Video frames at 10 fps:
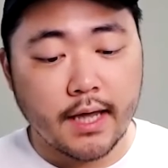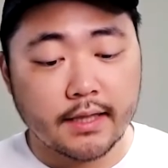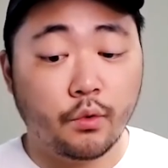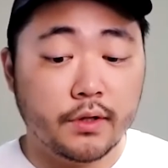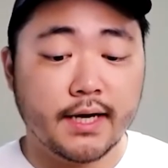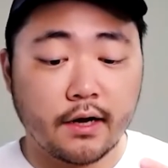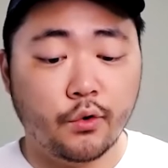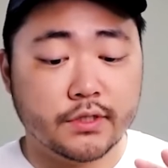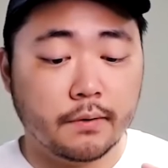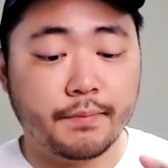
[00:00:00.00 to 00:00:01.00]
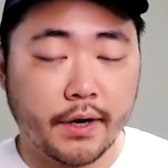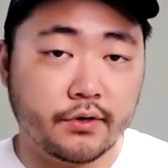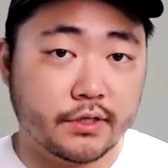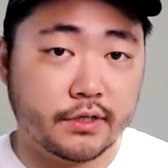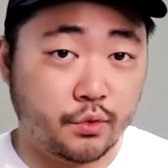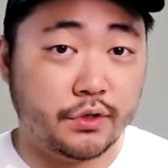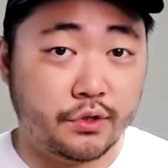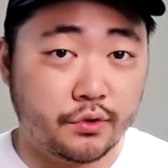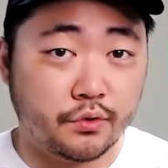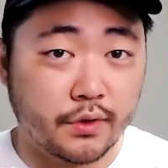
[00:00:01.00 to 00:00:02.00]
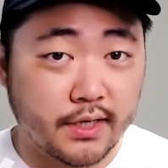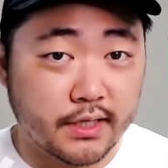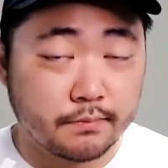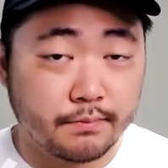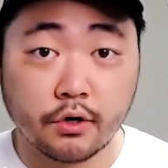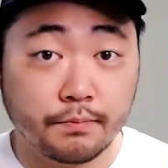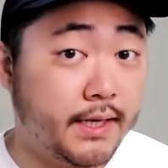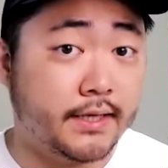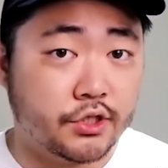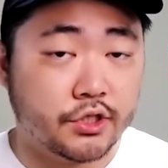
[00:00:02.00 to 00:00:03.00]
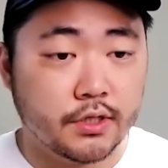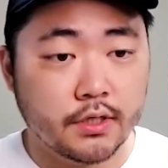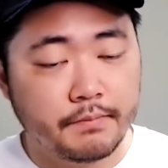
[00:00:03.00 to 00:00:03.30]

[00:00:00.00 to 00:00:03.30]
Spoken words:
And the one that I always compare this one to is Bitter Peach.